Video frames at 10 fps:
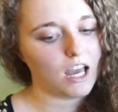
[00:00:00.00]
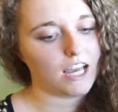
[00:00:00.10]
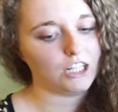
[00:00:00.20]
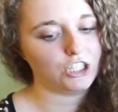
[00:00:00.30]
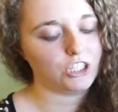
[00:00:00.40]

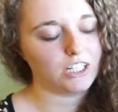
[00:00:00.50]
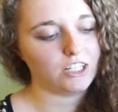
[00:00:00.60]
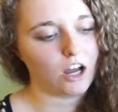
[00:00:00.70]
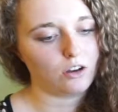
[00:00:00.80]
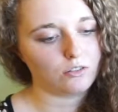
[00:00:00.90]
and she
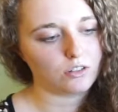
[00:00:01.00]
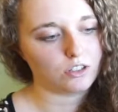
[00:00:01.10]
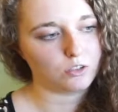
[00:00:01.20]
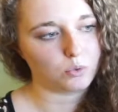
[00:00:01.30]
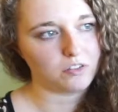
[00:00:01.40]

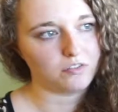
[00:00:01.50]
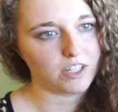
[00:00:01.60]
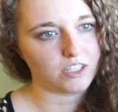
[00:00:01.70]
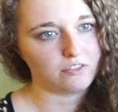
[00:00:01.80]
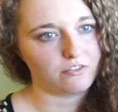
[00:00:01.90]
knows with
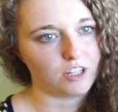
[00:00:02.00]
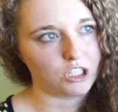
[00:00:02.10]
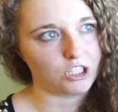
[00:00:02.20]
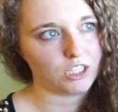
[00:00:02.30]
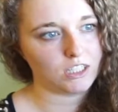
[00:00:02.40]
this
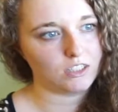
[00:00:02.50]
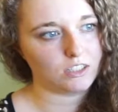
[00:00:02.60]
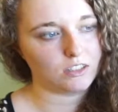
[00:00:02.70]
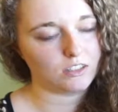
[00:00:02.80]
vision,